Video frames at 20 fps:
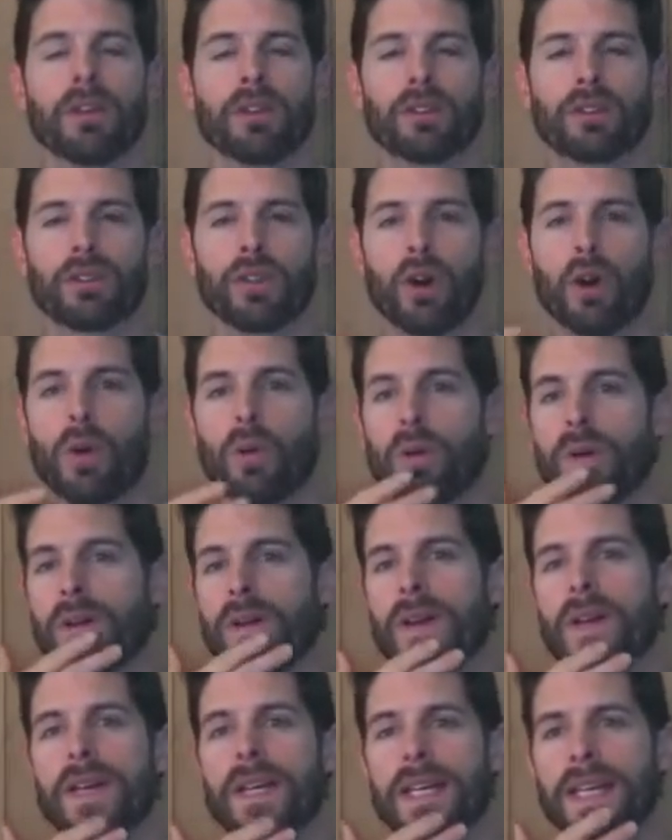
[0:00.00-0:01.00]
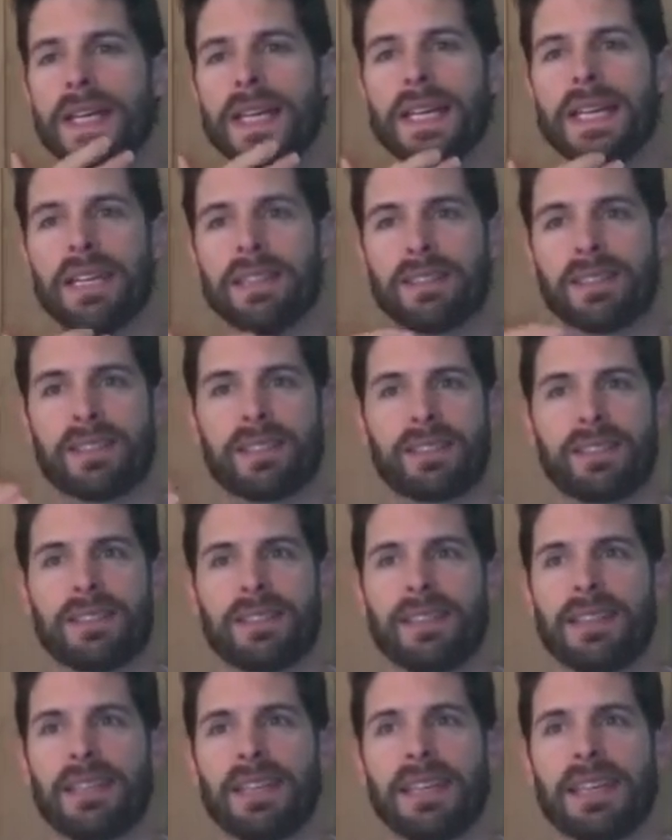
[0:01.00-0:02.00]
So it's
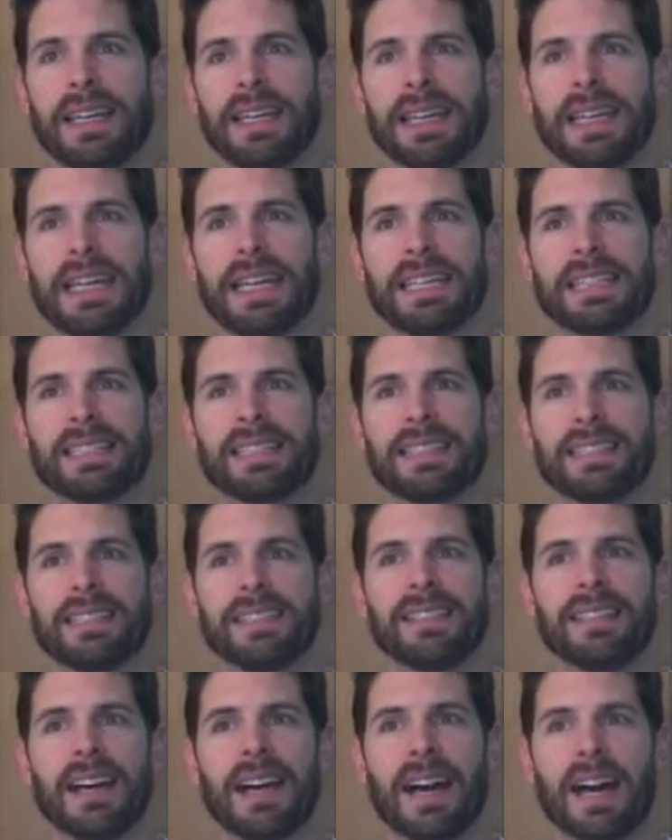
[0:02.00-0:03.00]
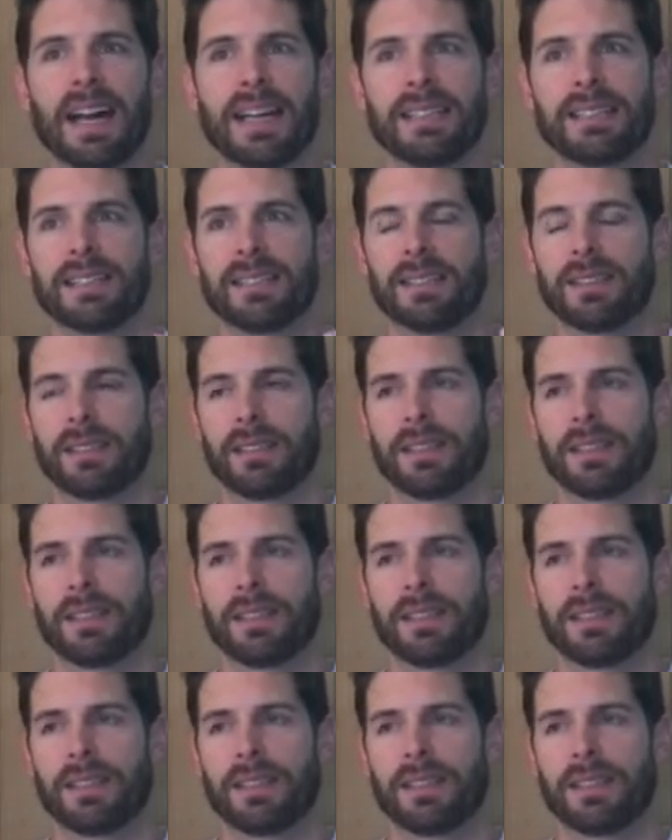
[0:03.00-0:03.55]
not,